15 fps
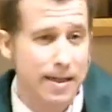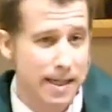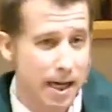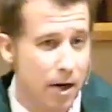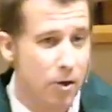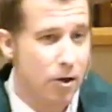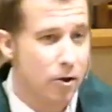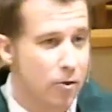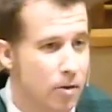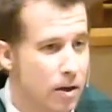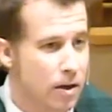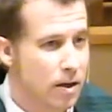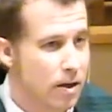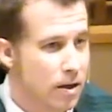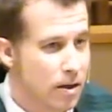I tell
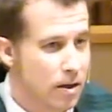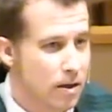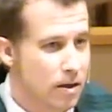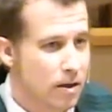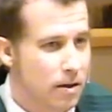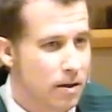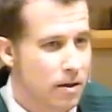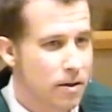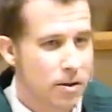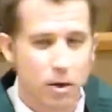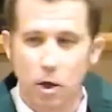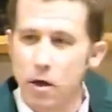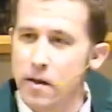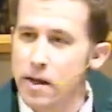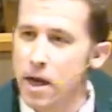you,
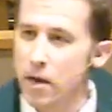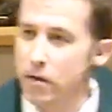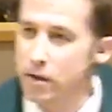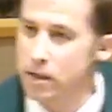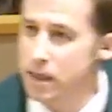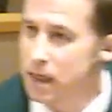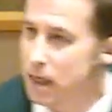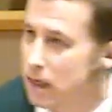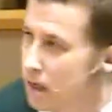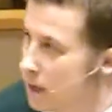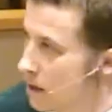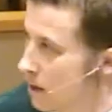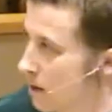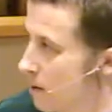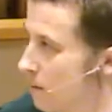turn the other
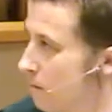cheek.